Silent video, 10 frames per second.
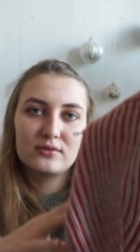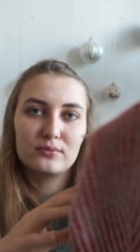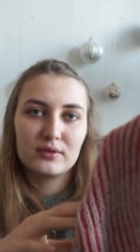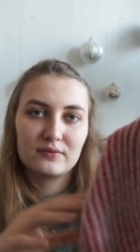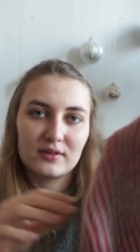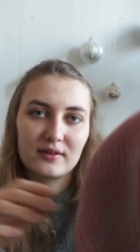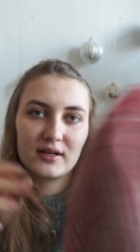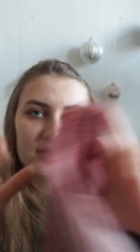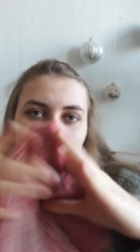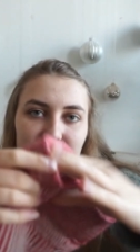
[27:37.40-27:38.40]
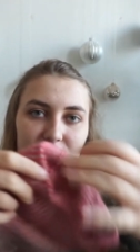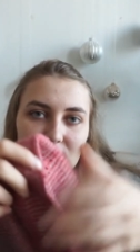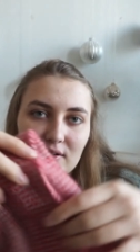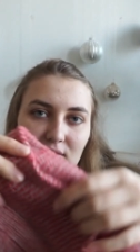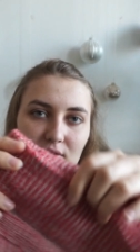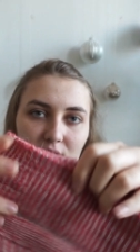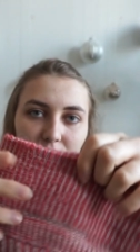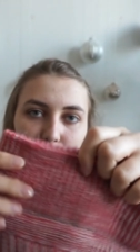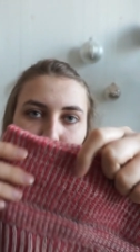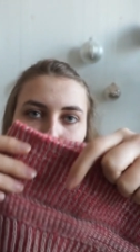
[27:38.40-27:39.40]
to weave in the ends, but you have a
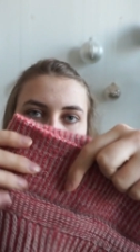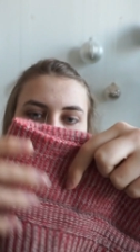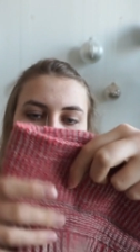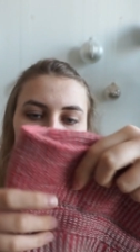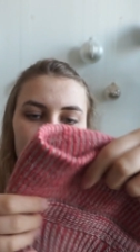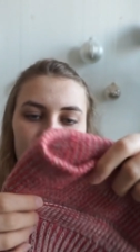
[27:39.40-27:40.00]
colorwork brim.